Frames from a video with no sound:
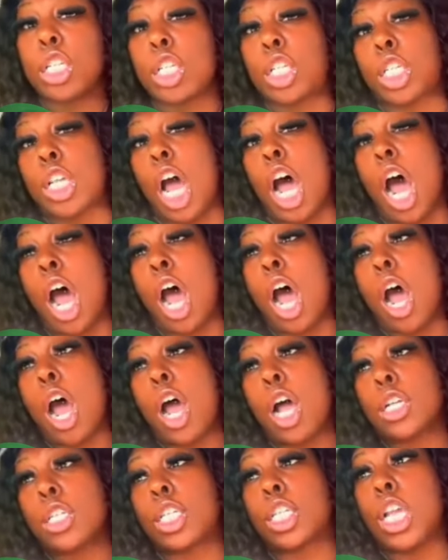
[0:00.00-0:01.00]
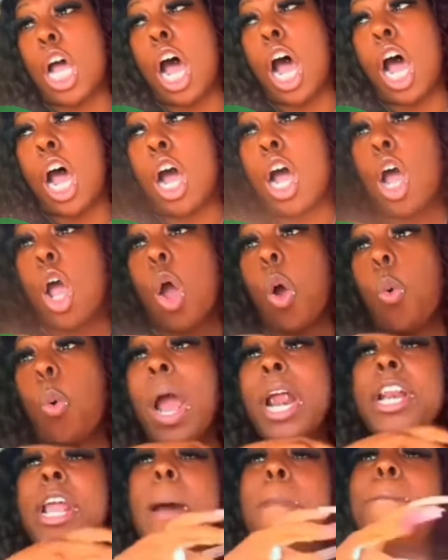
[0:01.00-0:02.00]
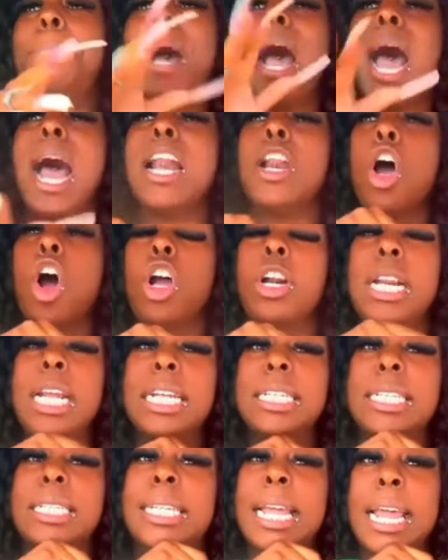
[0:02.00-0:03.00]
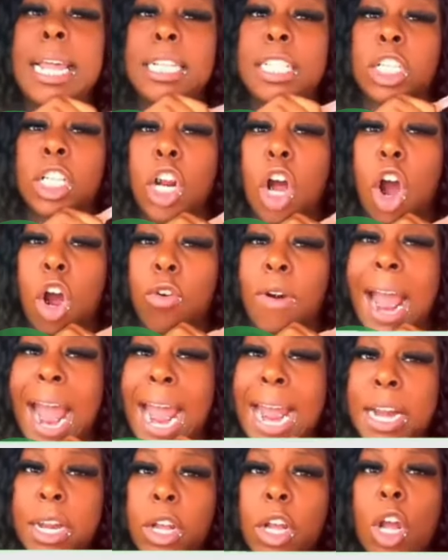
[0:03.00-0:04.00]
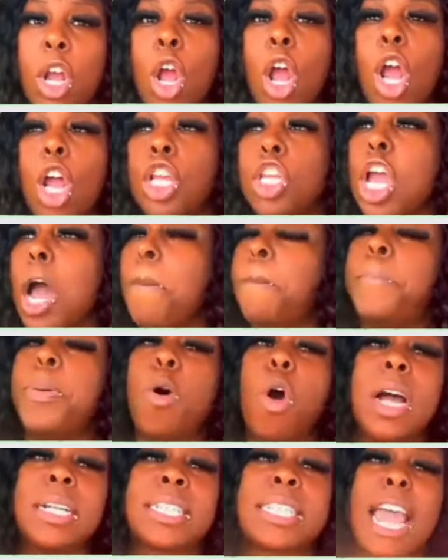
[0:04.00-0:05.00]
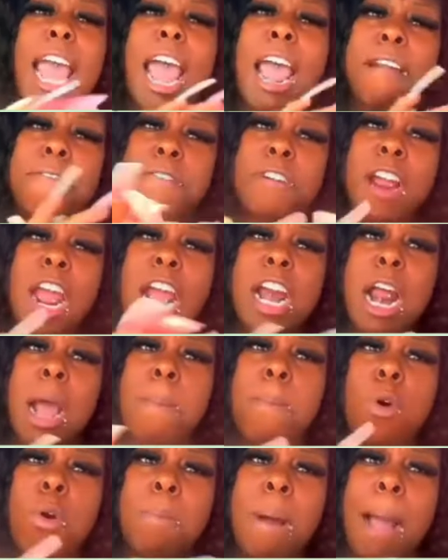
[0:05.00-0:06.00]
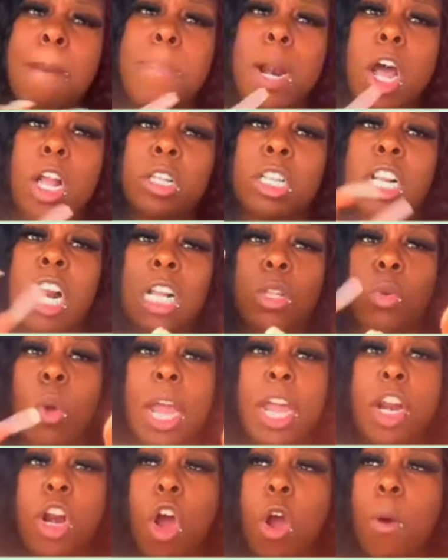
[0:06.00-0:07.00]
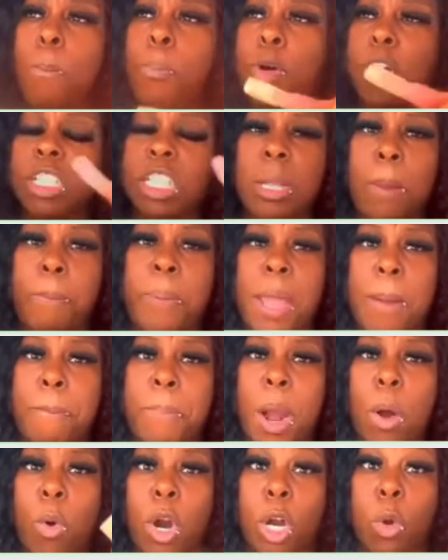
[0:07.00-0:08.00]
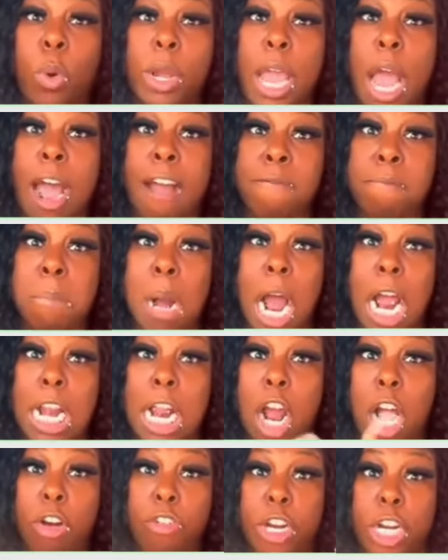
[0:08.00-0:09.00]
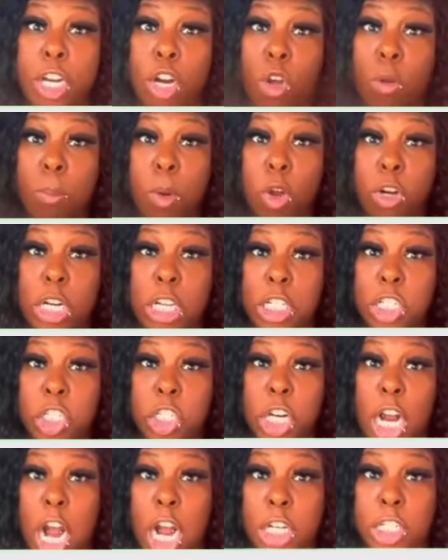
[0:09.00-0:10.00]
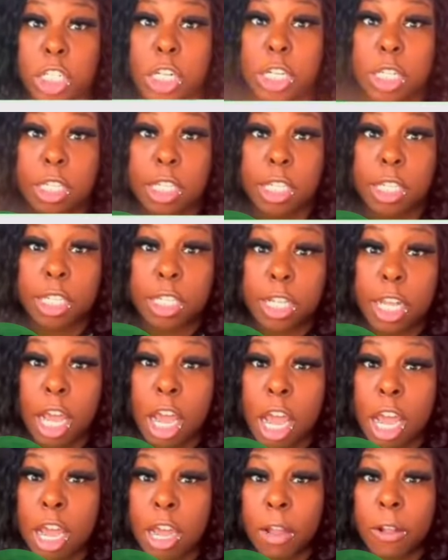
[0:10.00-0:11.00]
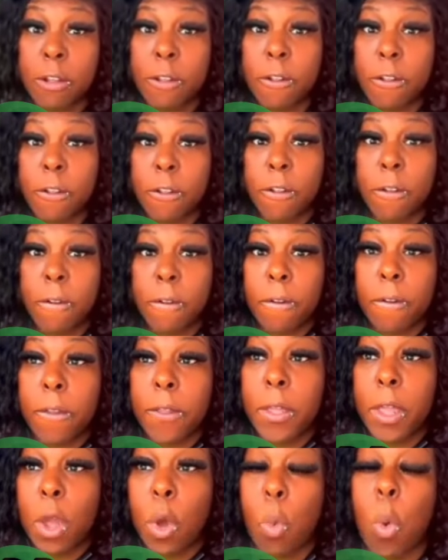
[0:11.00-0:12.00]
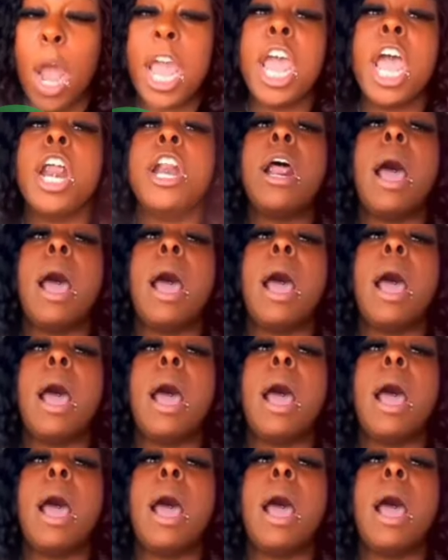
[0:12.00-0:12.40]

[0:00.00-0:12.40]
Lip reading: So, when you ball out these things now, right? You post every other woman blood clot. Why you don't post the paperwork where you have Mala read up about these charges? Eh? Why you not